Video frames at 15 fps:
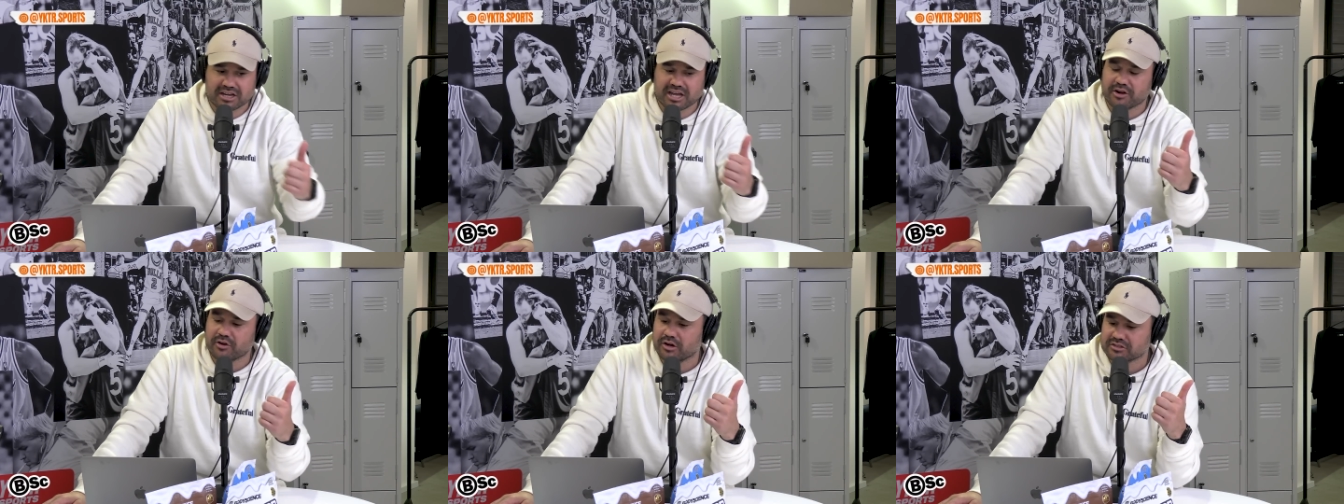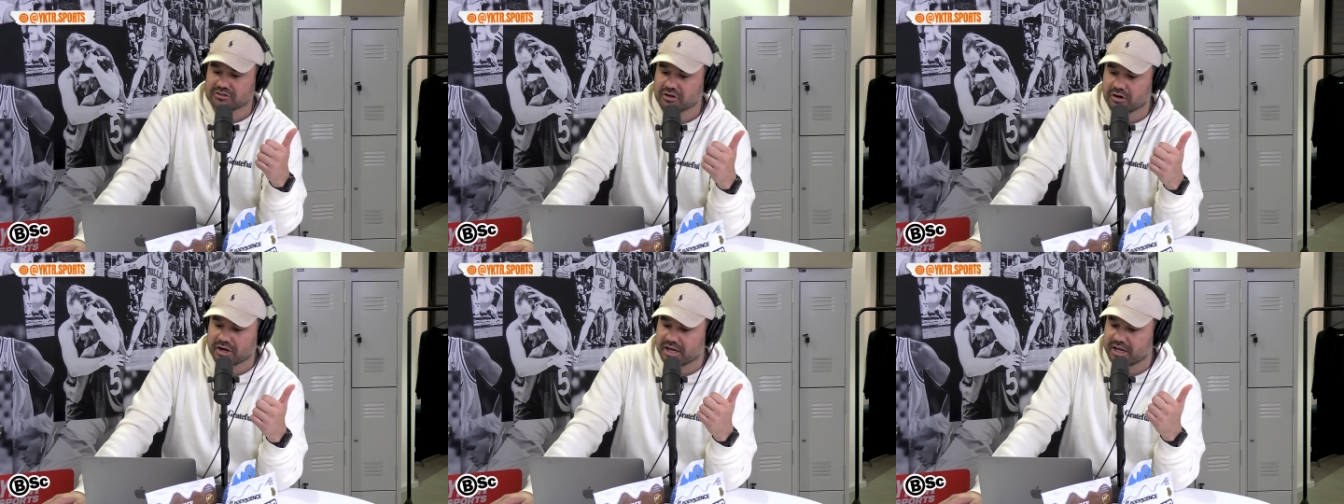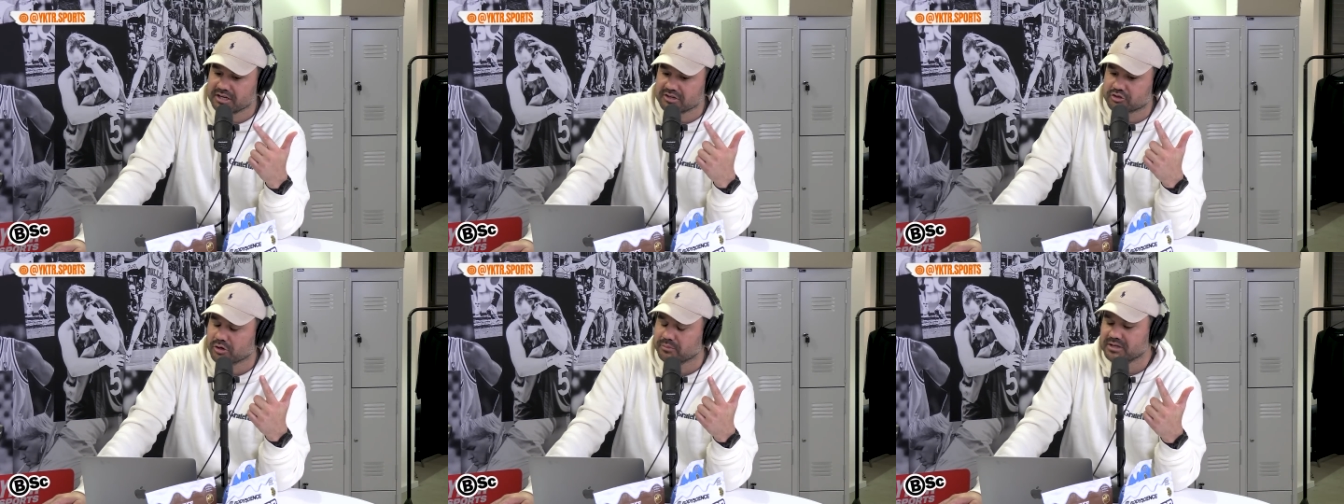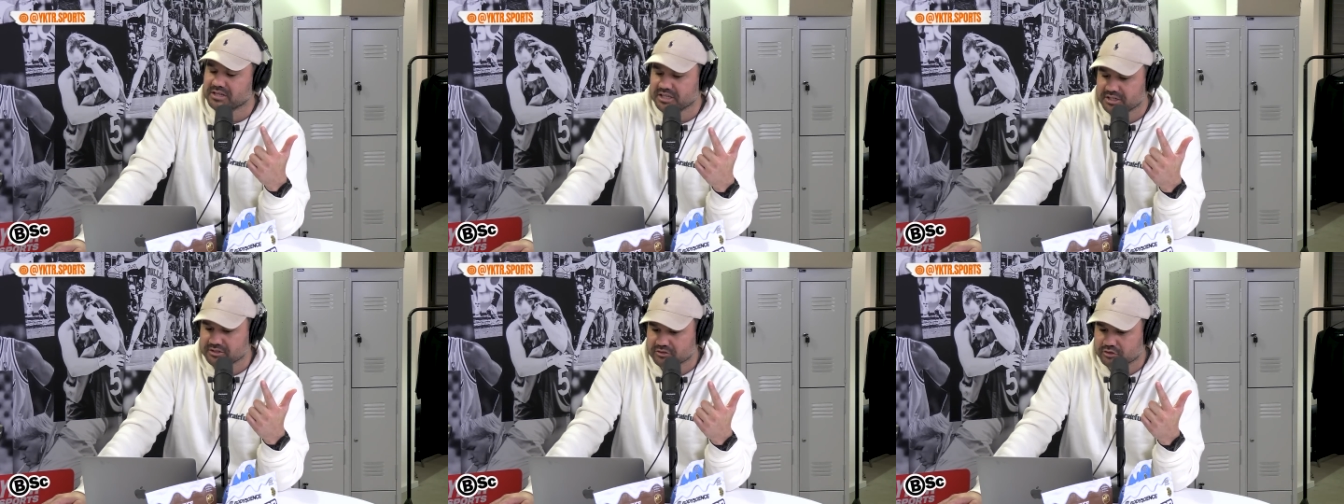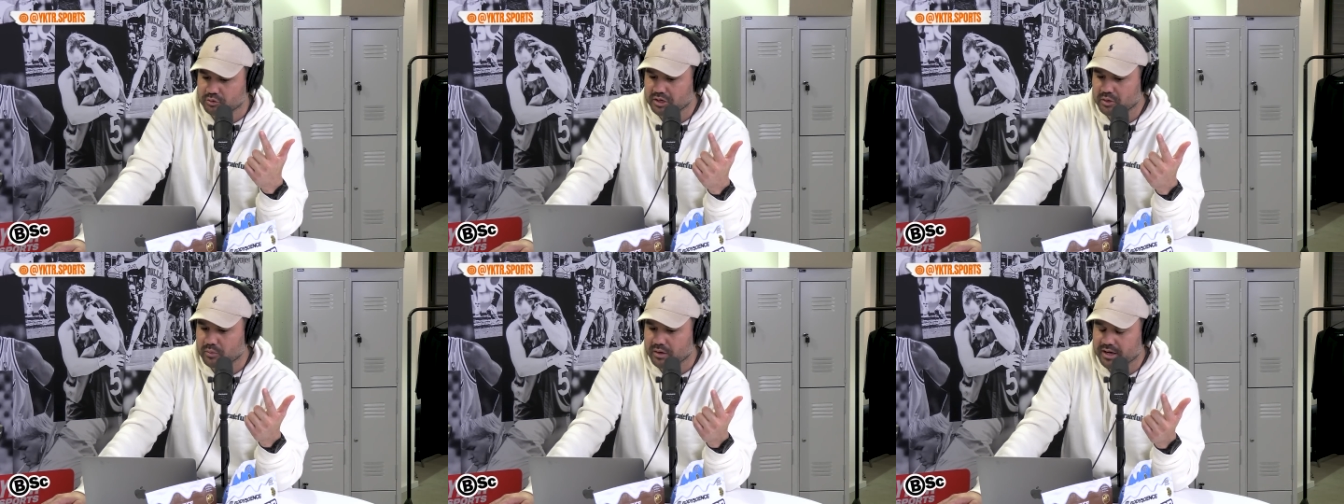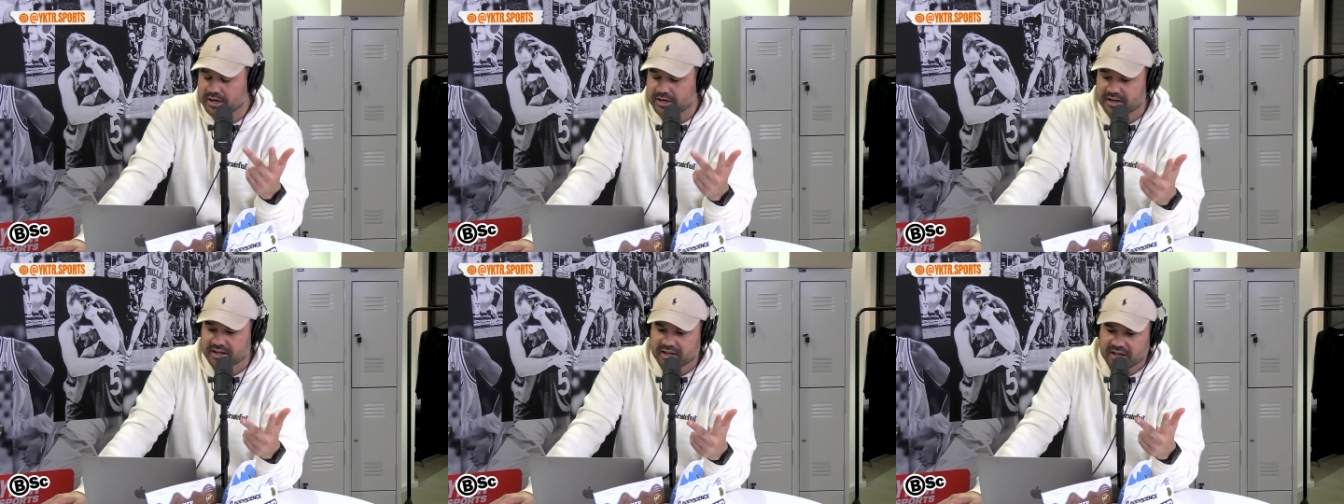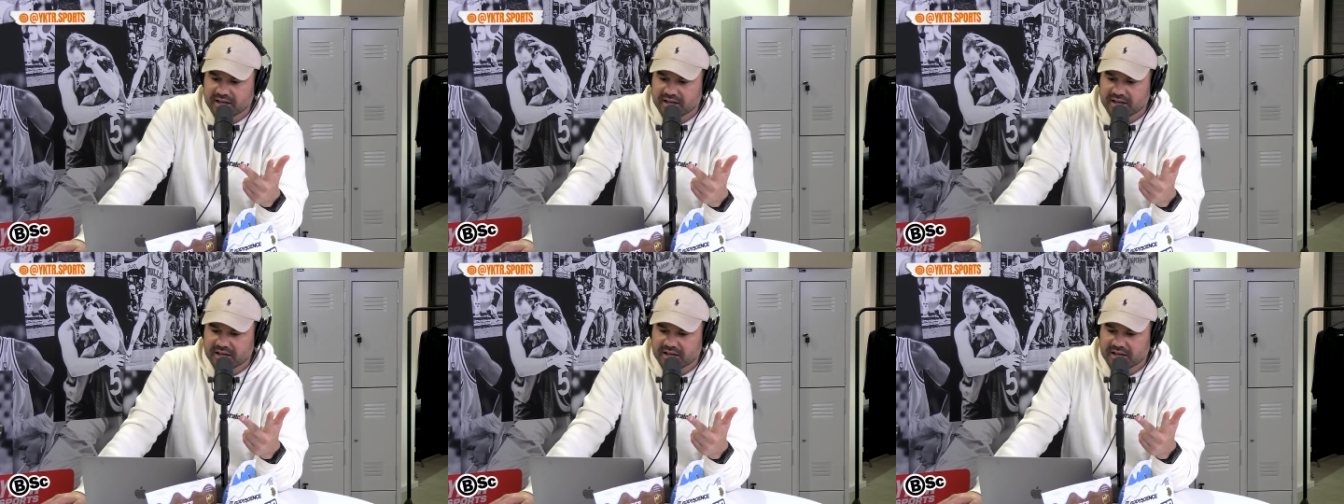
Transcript: Nanai's 19, Tommy Dearden's 21,